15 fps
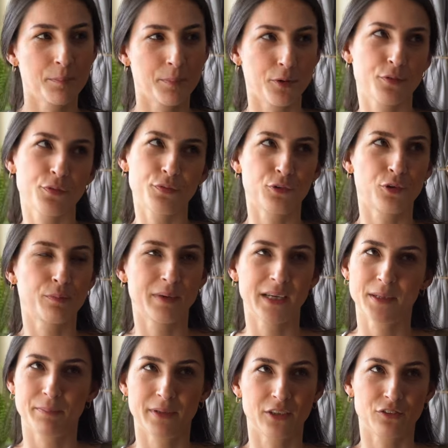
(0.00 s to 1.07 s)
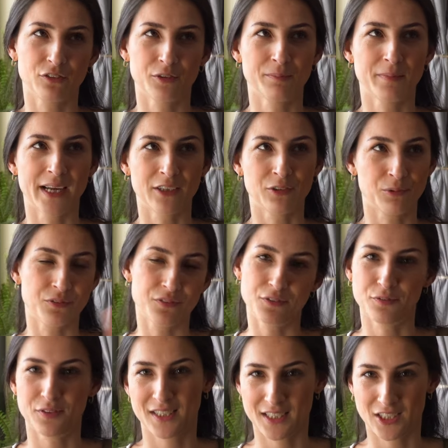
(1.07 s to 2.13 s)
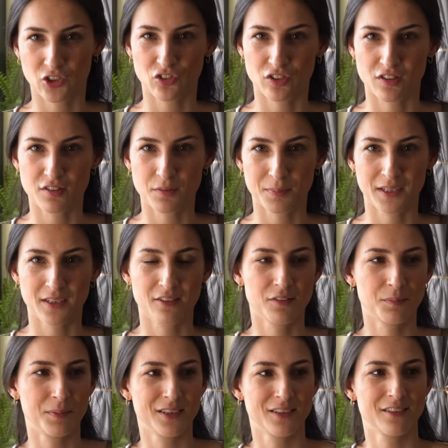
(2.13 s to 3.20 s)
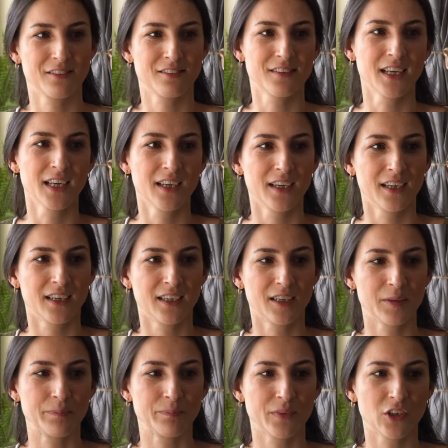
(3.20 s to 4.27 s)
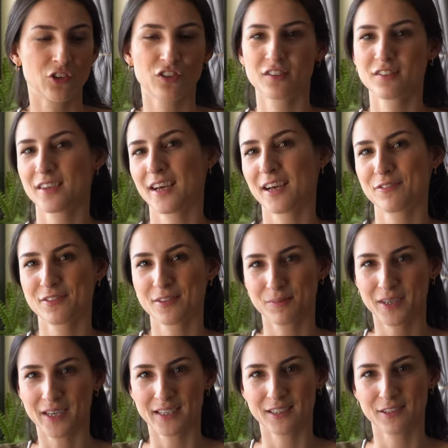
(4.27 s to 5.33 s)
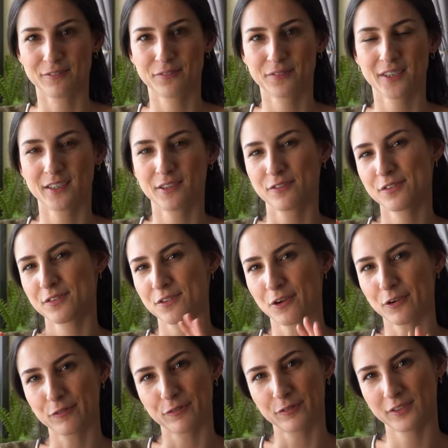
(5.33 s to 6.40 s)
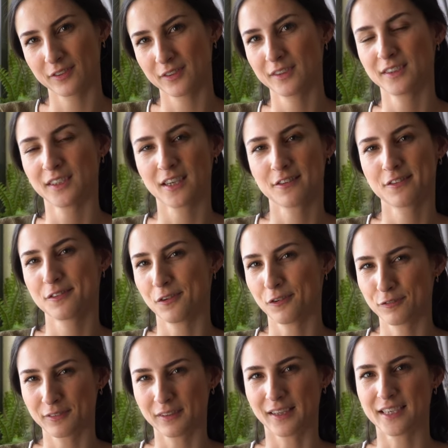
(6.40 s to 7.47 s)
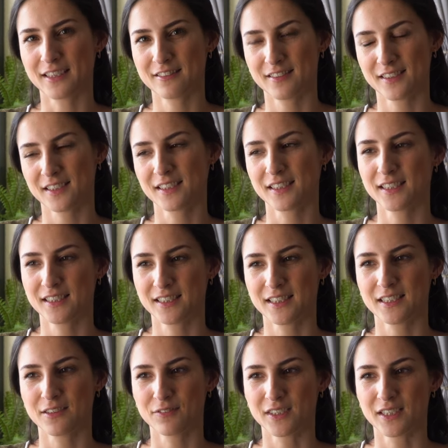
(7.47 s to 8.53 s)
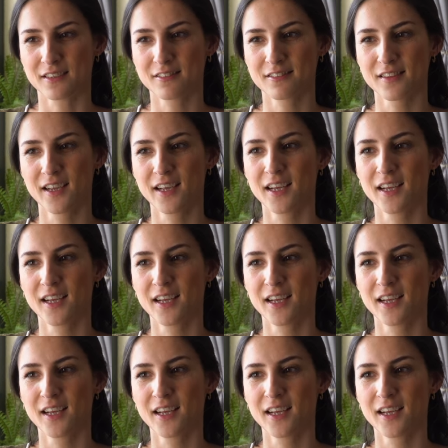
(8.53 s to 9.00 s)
both for my bedroom and also for the kitchen space, because just to have some kind of soft nice soft lighting in the evenings.